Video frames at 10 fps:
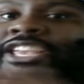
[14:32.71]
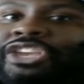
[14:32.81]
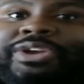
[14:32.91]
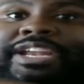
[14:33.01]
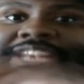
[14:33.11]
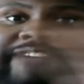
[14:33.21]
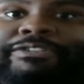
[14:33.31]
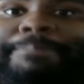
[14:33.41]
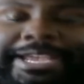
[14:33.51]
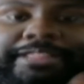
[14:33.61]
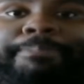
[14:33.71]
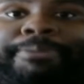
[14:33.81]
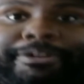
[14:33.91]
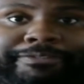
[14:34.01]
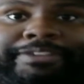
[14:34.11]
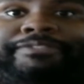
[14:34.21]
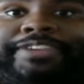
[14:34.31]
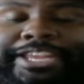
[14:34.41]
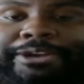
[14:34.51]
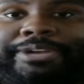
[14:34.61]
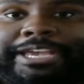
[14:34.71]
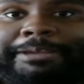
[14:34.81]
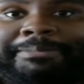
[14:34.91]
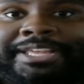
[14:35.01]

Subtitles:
you can never make the perfect video game.